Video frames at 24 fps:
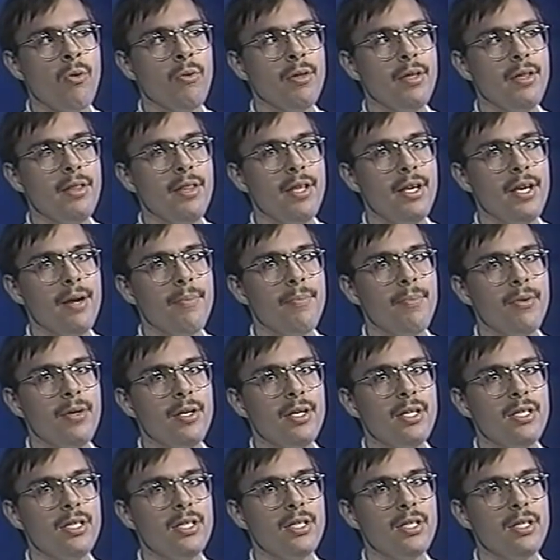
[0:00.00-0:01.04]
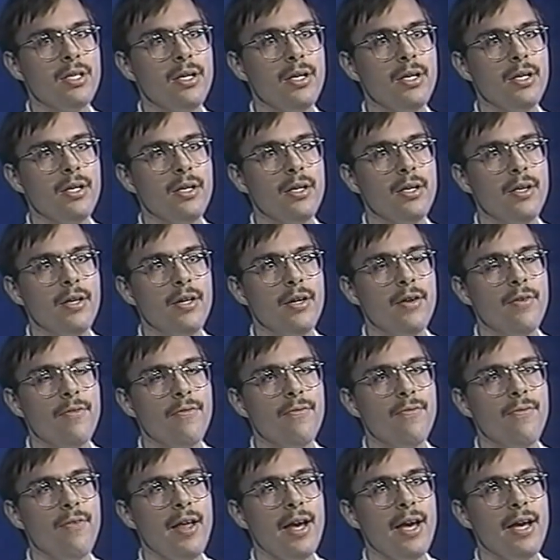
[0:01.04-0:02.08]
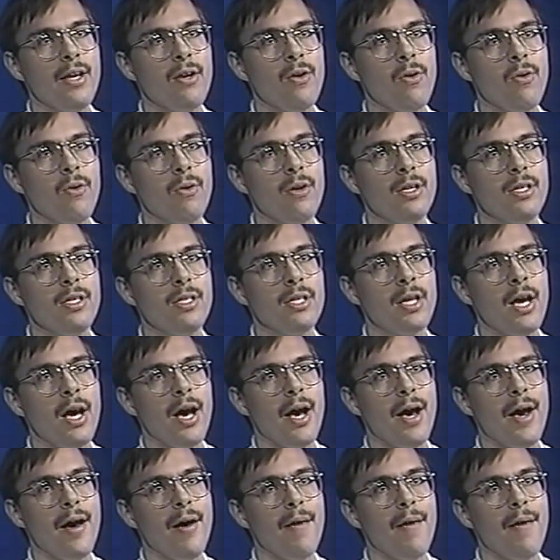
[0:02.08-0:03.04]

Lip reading: holding the British flag or its